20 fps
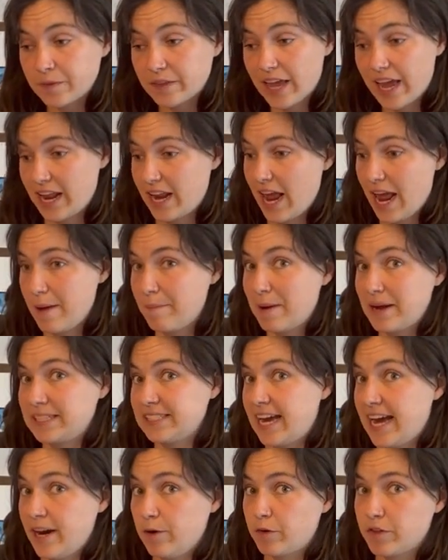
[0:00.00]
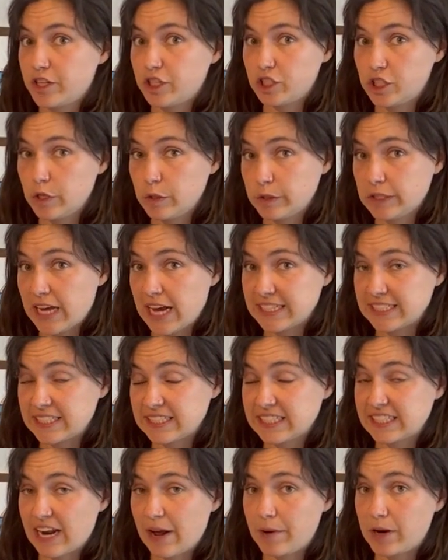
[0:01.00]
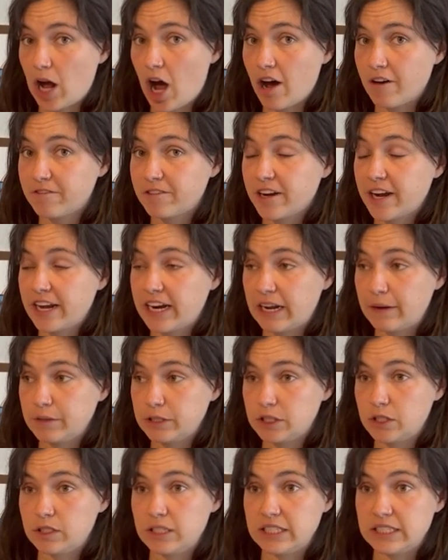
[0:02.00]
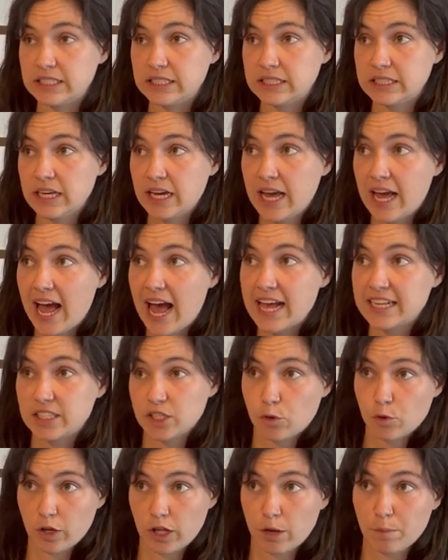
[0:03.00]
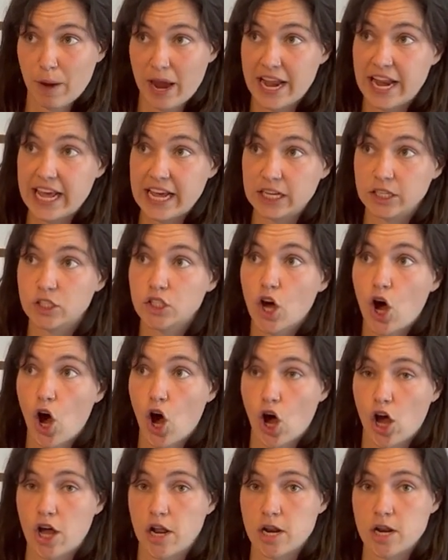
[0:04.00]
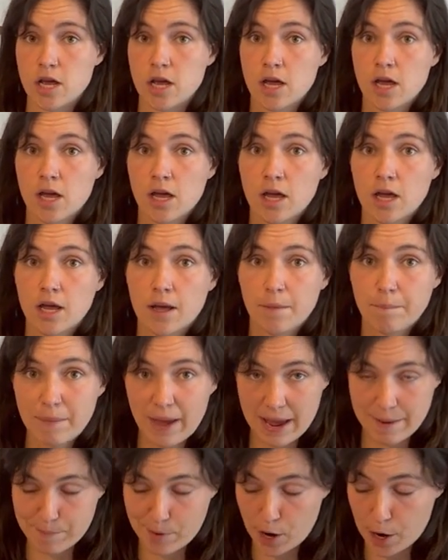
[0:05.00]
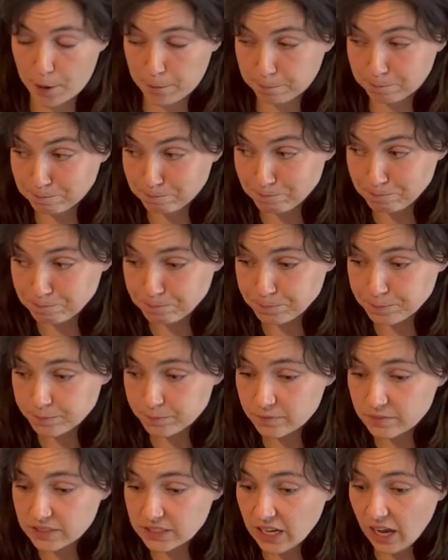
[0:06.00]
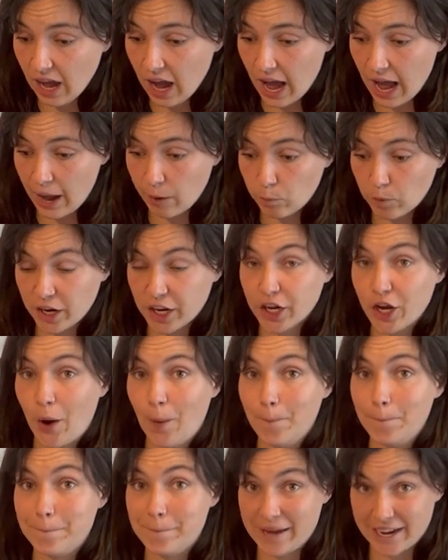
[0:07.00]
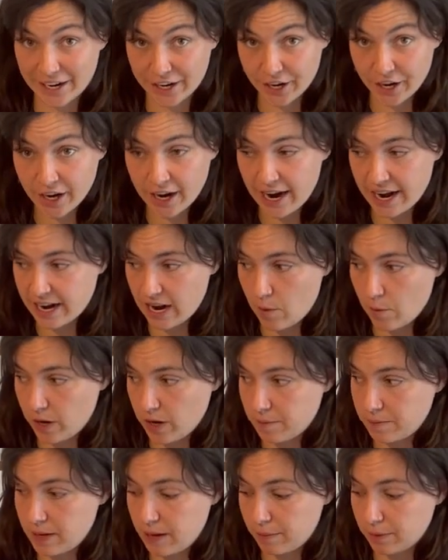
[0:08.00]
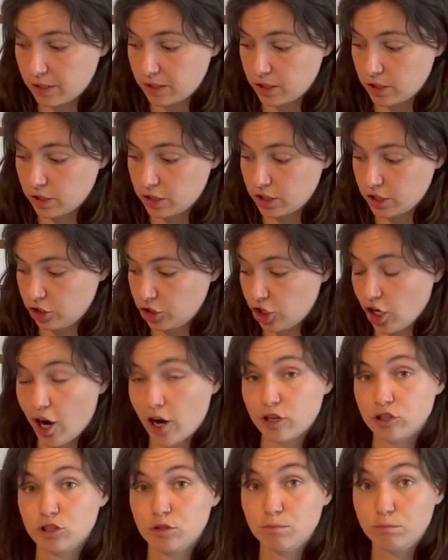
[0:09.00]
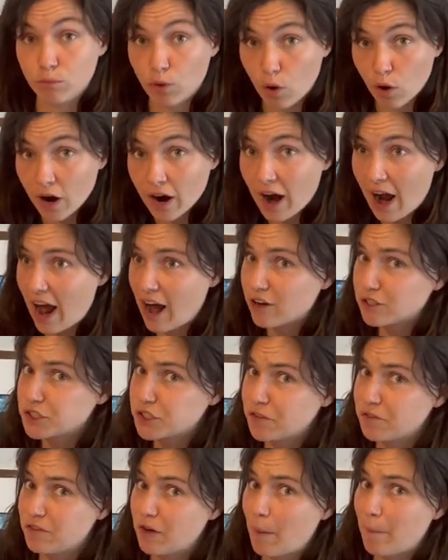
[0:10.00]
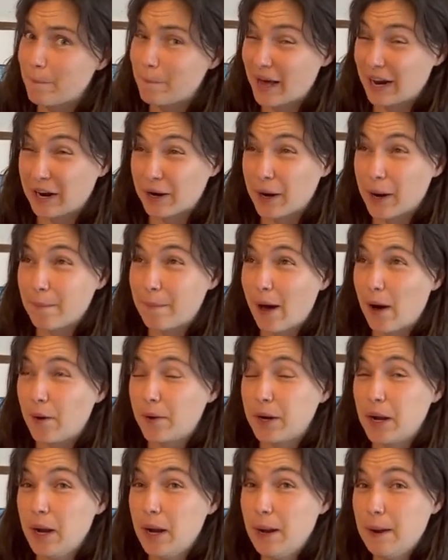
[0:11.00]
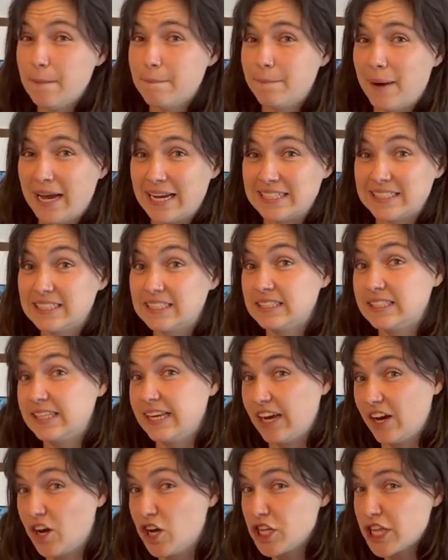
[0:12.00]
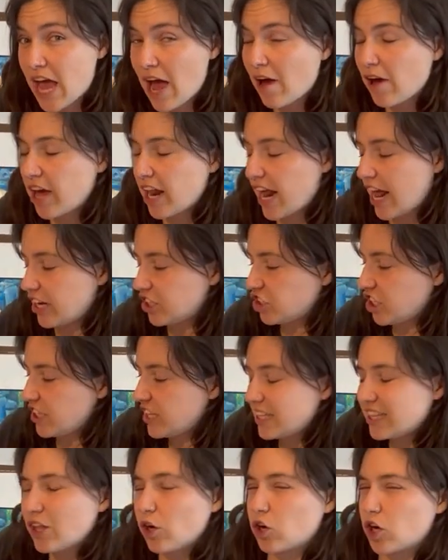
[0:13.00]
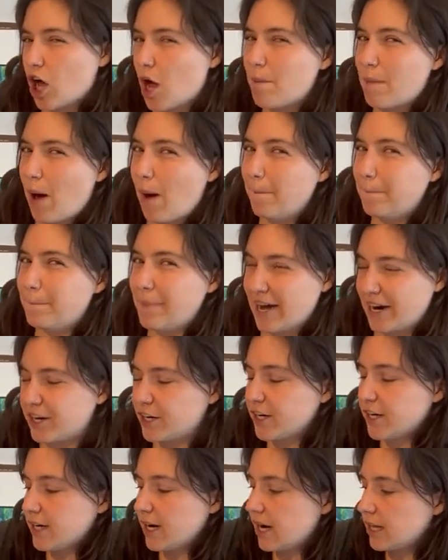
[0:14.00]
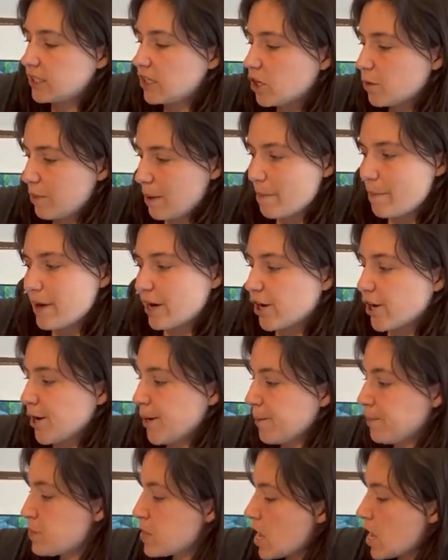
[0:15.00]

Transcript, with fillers: and eight by 10 were the two sizes that I would offer. And I would do these as acrylic paintings on paper. I want to go bigger and I want to be able to charge more. I also feel better about my skill now and I actually think they'll come out better a little bit bigger.